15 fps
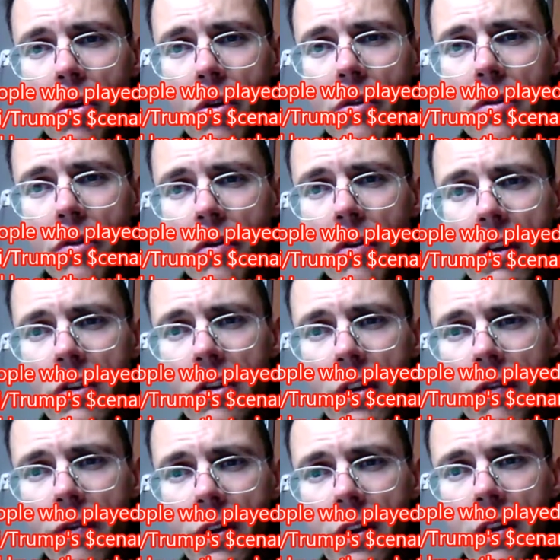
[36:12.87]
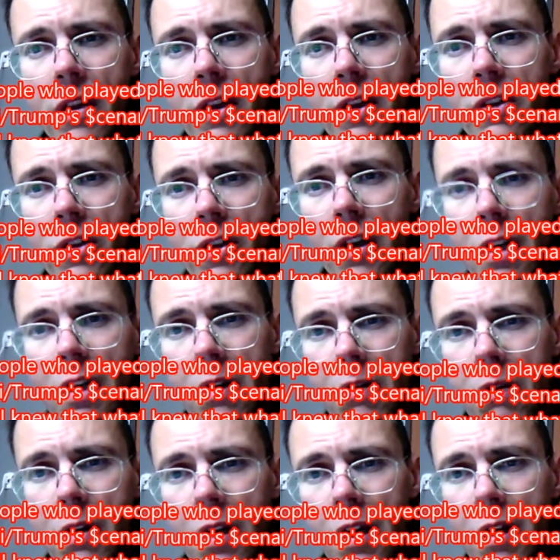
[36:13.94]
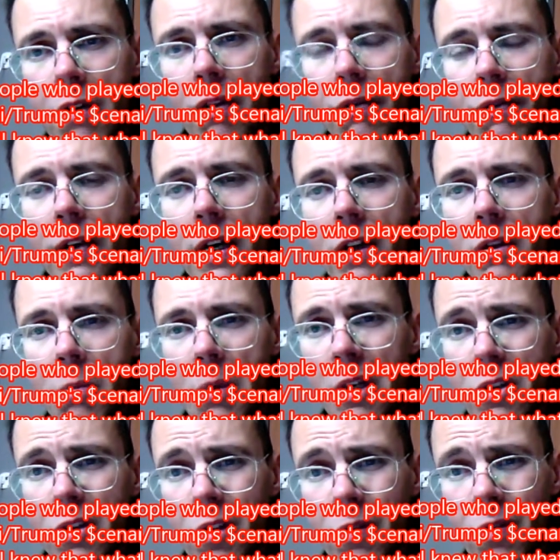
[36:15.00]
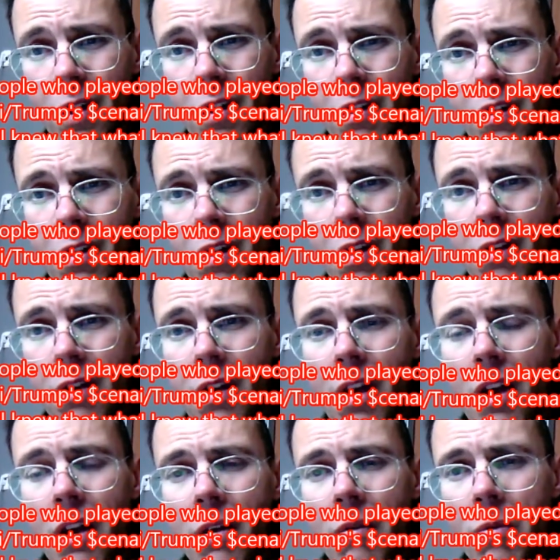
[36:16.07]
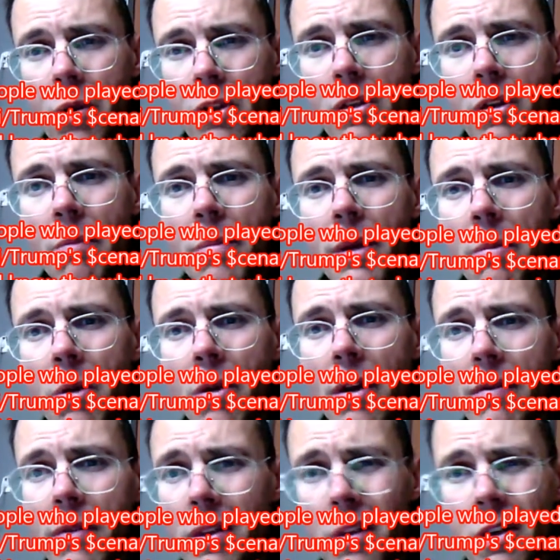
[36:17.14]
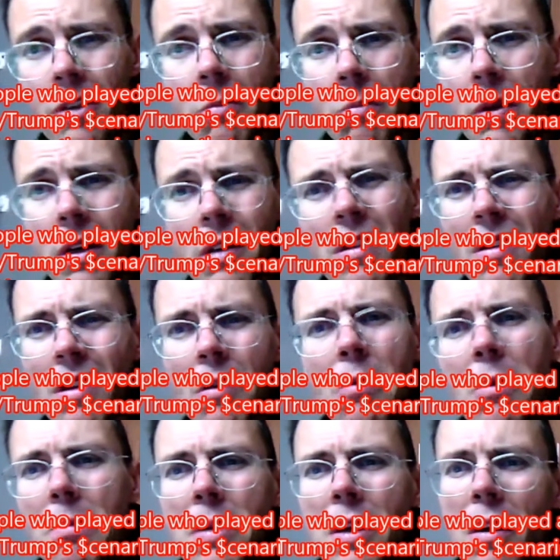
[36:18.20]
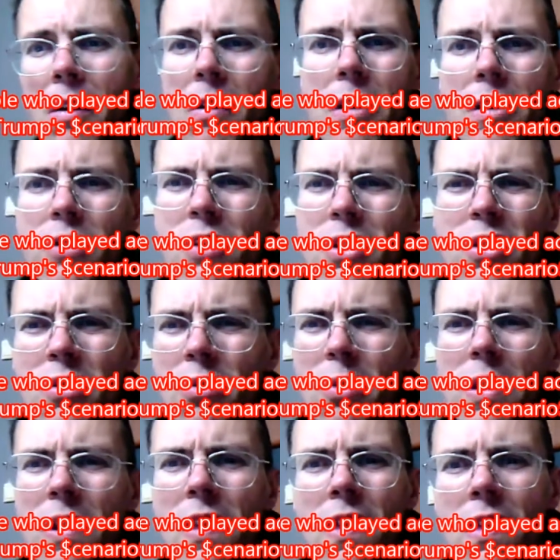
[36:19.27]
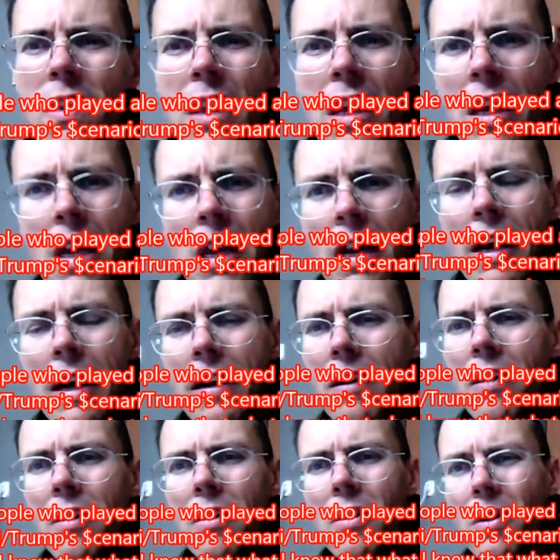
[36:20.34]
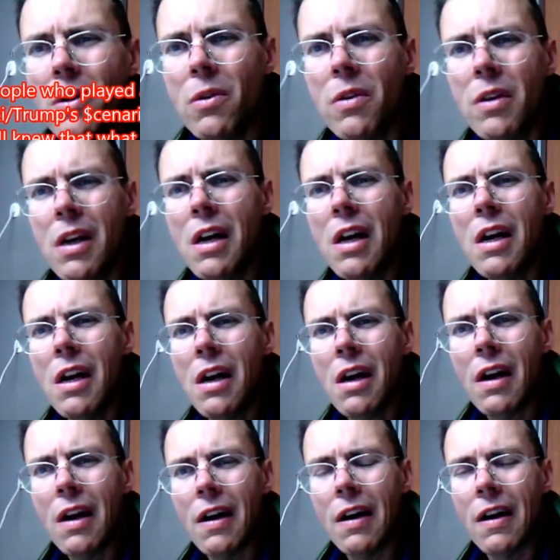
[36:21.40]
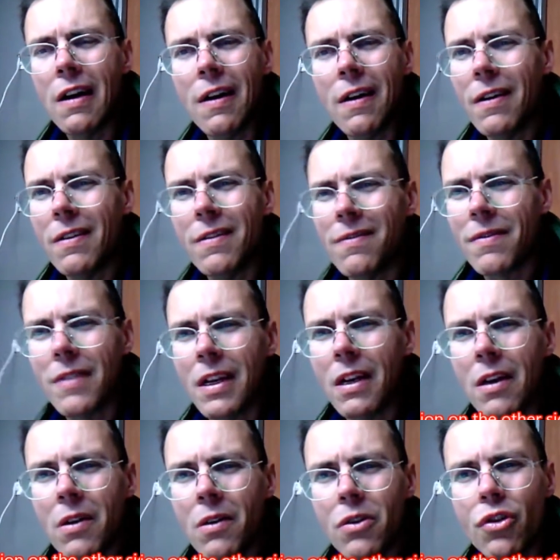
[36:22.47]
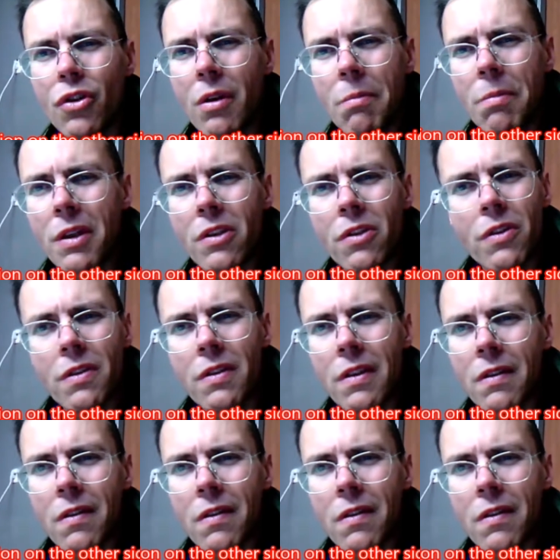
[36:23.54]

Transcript: going through the stuff like this, I kind of found myself rather than what some people have anticipated, I would be lost, destroyed, and I don't know, uh, you know, Trump is